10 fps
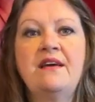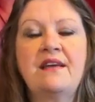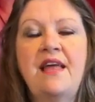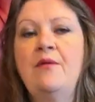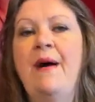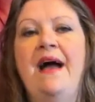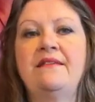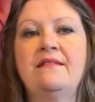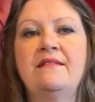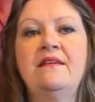Get the
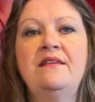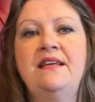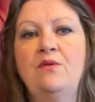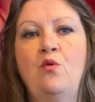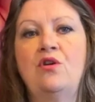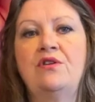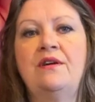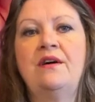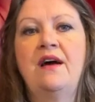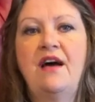pattern, knit one,
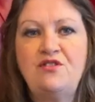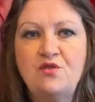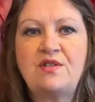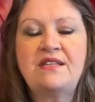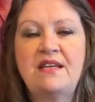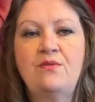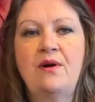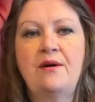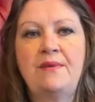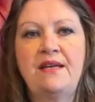and you'll see what
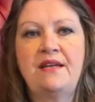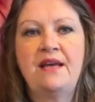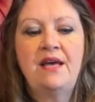I mean.